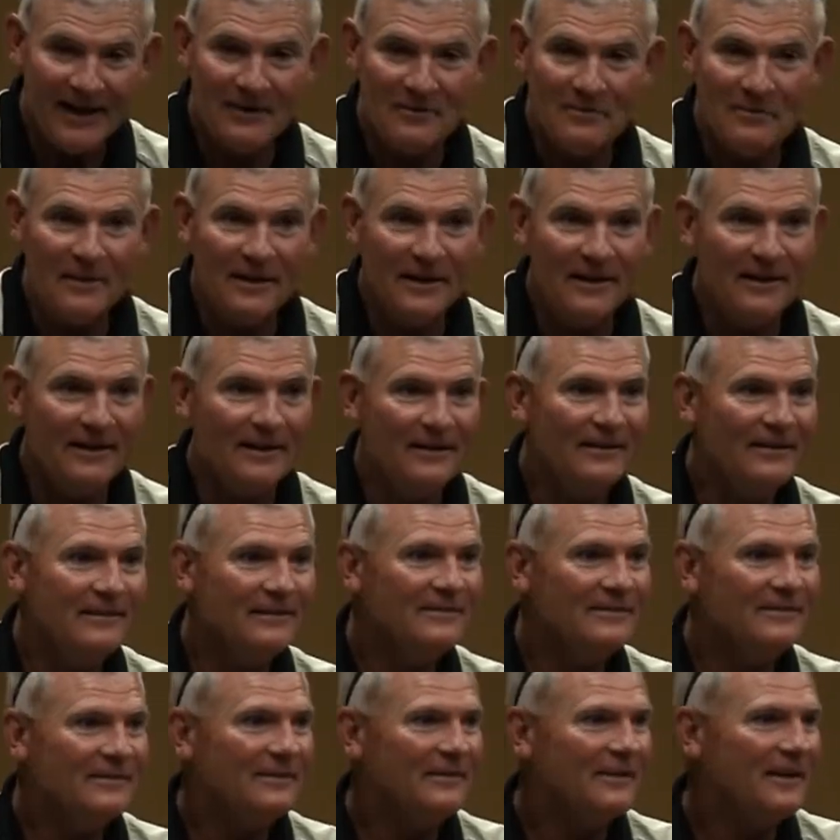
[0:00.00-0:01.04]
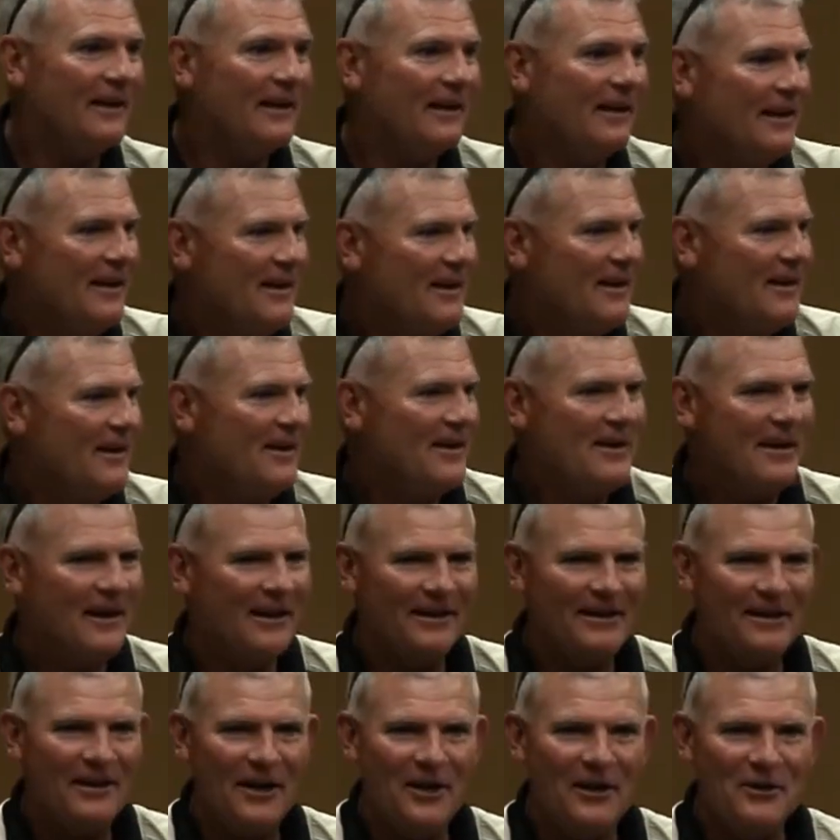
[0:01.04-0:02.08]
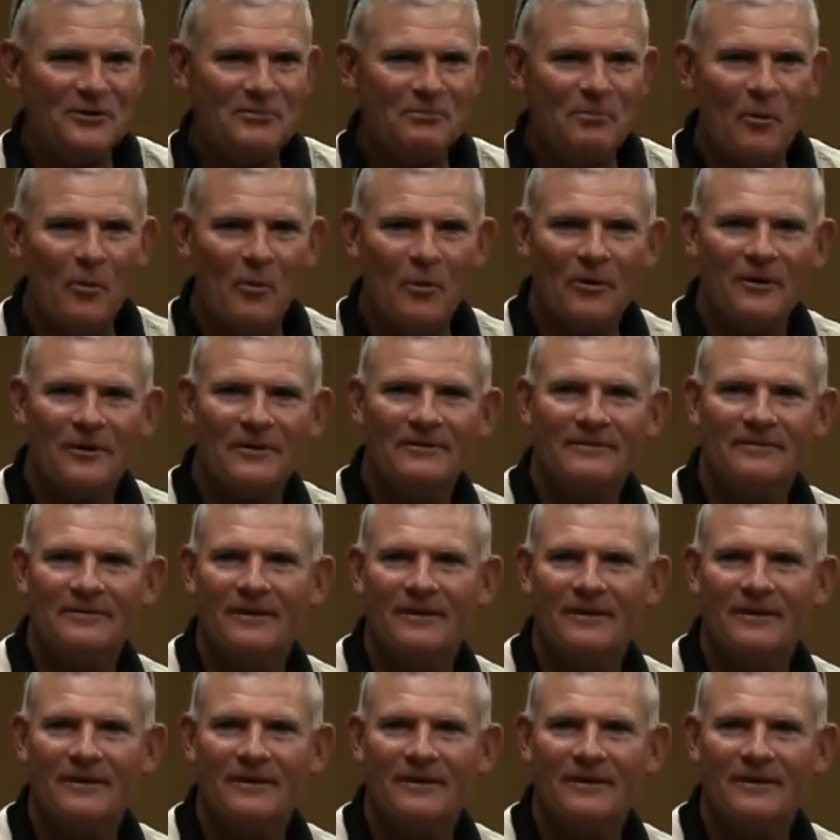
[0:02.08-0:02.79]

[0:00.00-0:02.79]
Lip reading: to be in Kingsport.